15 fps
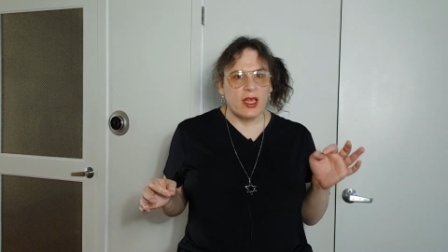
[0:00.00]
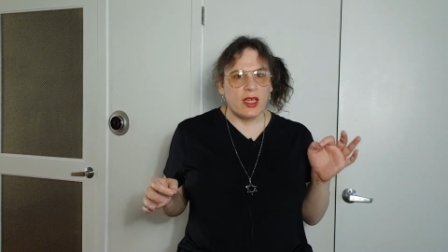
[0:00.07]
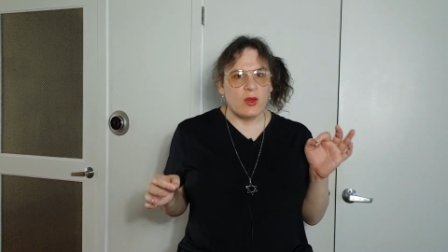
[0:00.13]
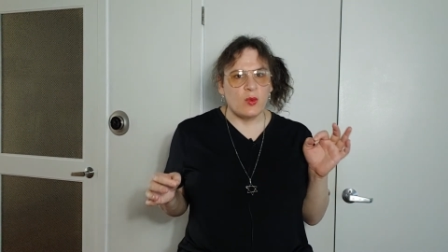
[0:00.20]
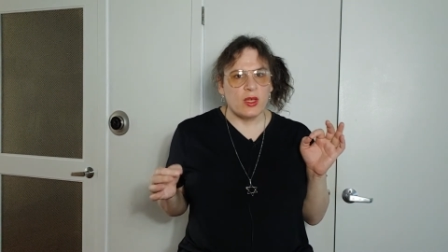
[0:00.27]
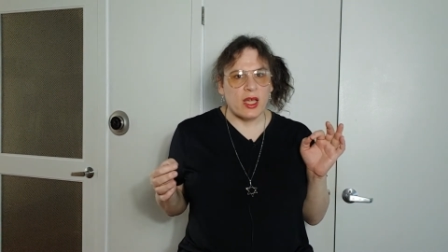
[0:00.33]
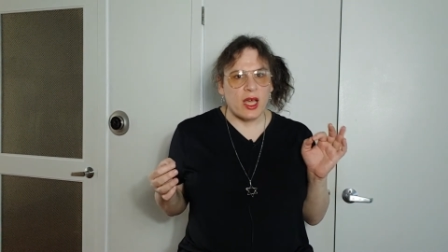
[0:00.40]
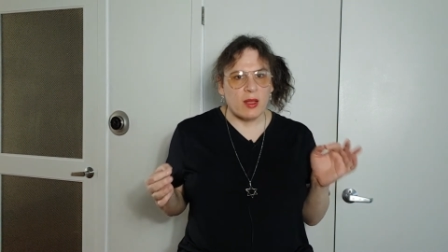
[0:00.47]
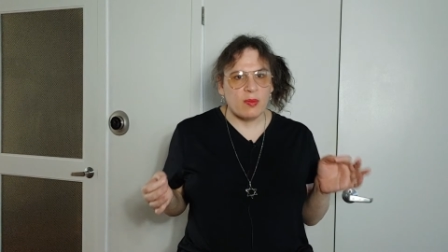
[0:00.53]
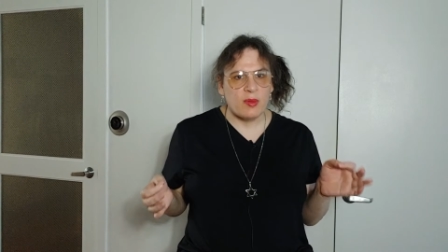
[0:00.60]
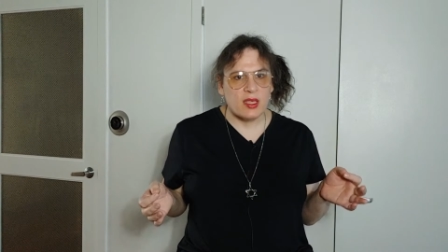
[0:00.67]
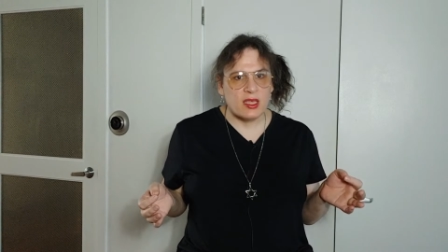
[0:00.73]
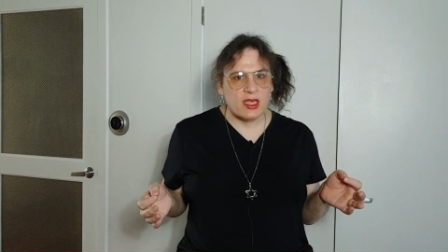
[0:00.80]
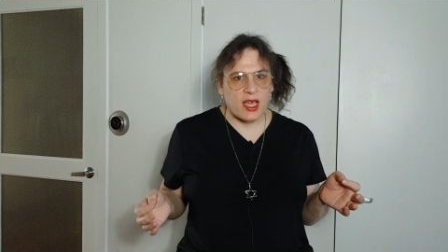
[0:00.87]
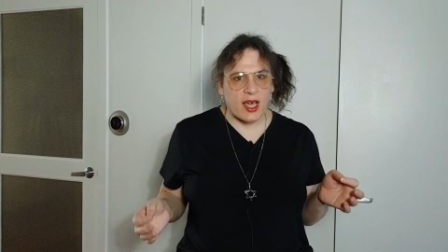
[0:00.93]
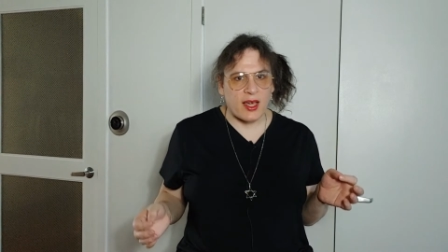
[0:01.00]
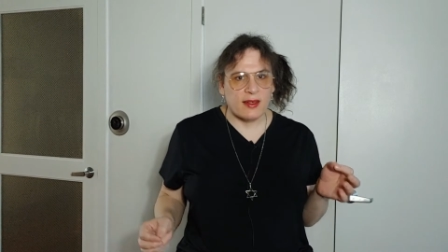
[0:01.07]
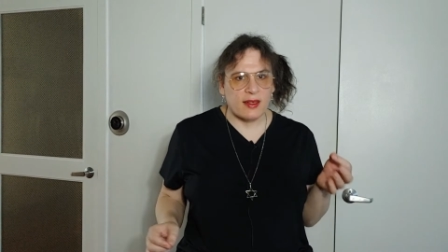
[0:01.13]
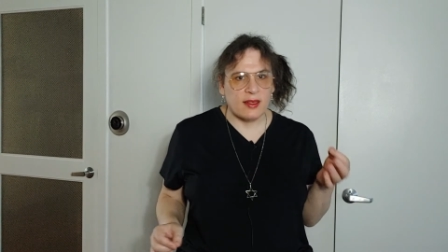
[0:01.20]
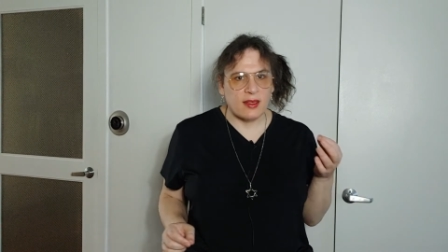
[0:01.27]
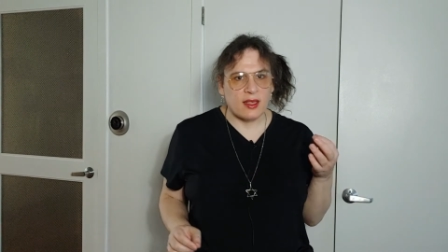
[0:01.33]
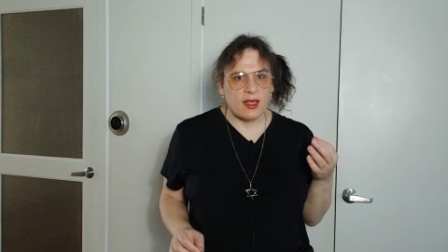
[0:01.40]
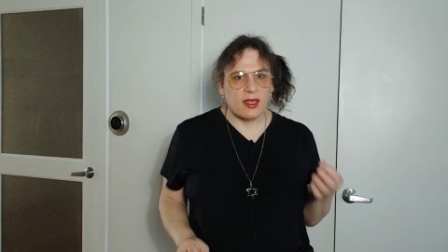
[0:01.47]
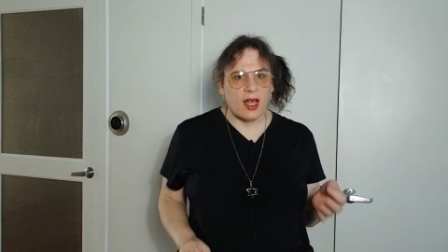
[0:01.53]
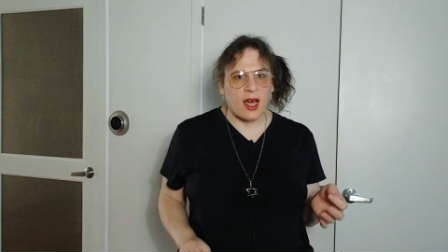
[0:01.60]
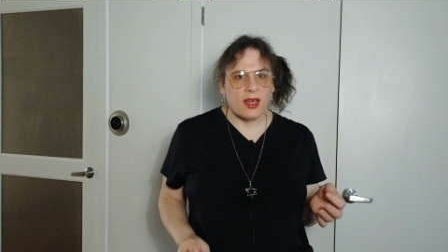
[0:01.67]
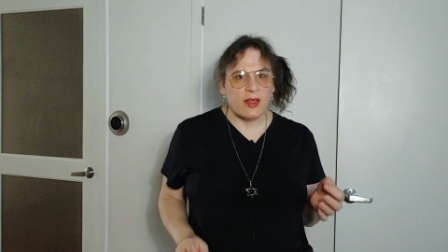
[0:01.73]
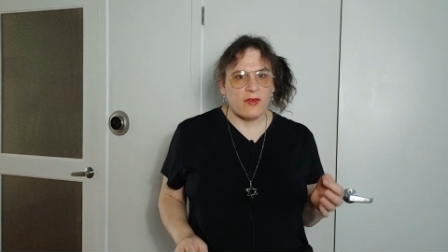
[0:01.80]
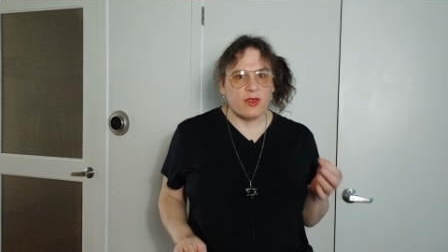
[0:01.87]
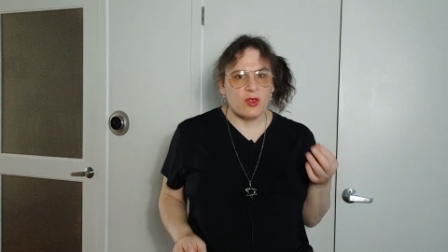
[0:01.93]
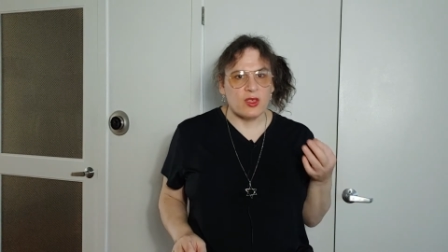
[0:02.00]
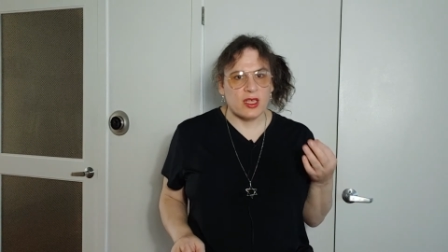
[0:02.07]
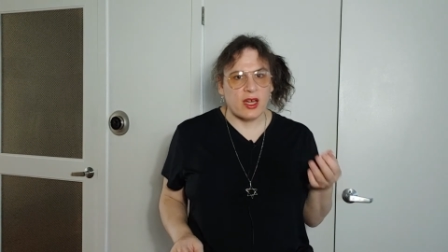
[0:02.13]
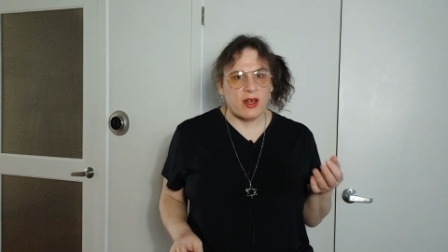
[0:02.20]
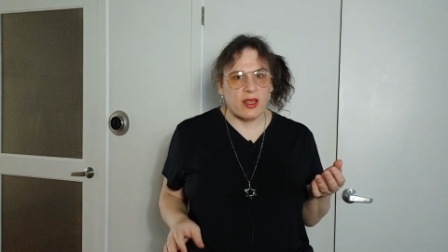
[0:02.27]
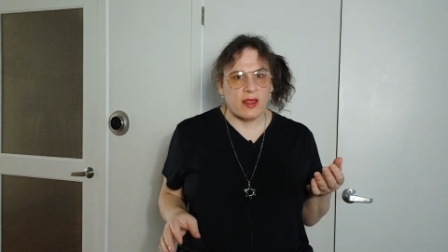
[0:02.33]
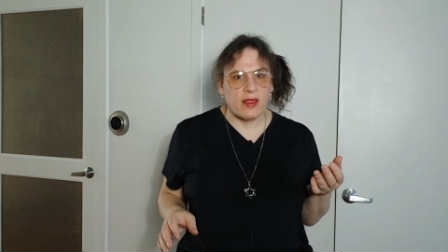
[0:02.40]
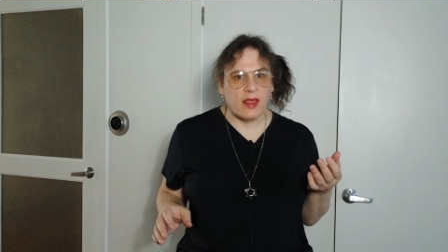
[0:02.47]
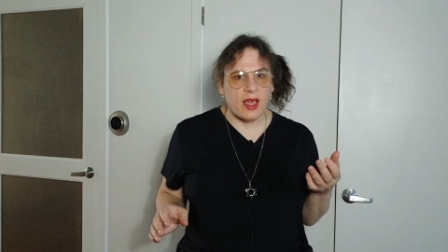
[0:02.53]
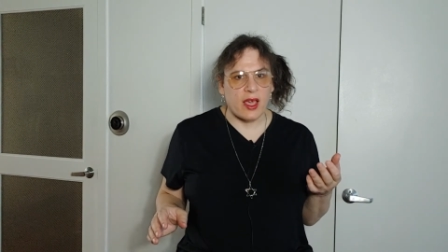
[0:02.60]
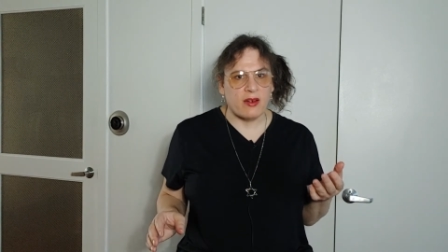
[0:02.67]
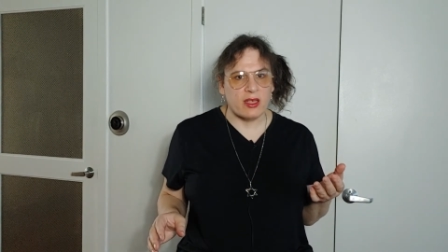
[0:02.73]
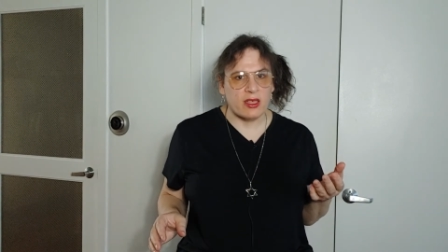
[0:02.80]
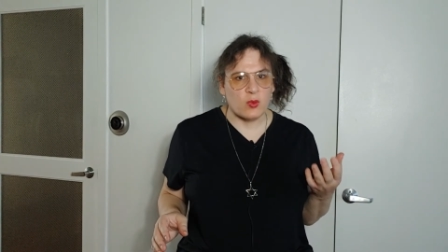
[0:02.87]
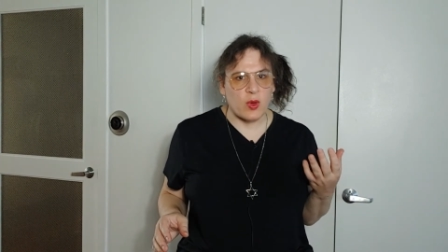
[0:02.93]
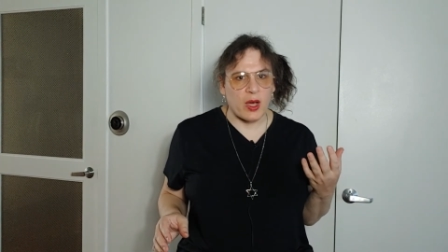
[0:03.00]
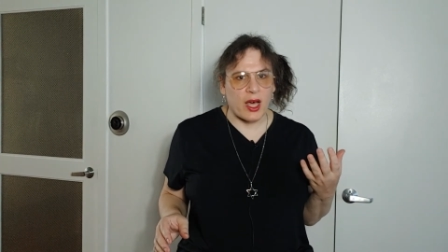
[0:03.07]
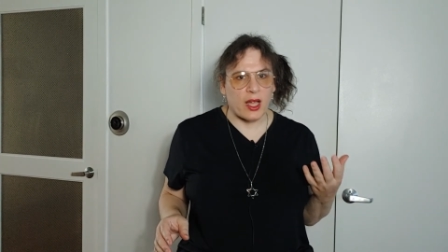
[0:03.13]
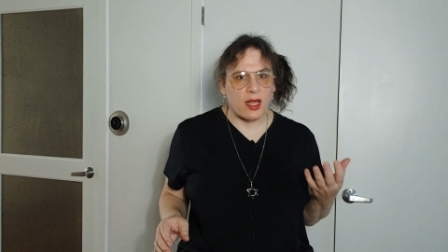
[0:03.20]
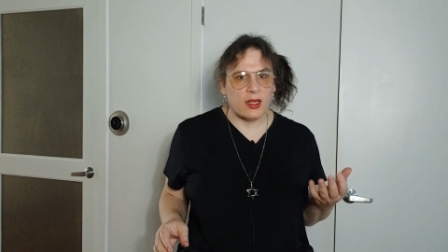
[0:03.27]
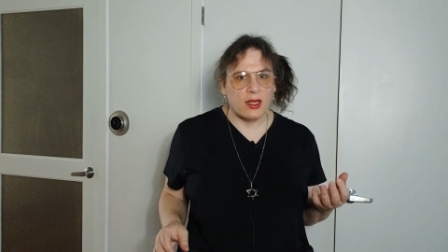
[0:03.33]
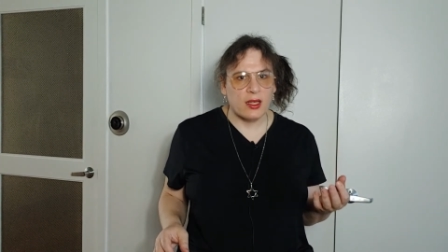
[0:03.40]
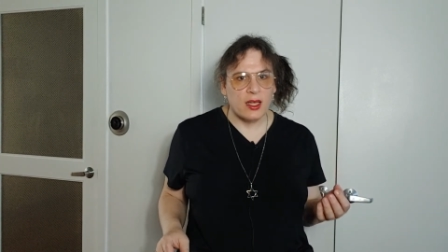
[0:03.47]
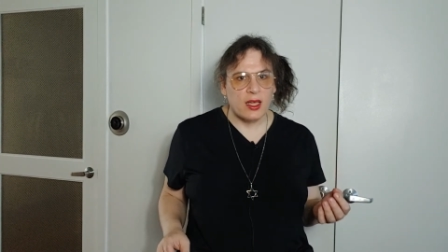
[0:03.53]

it would help this channel a lot if you shared it there as well.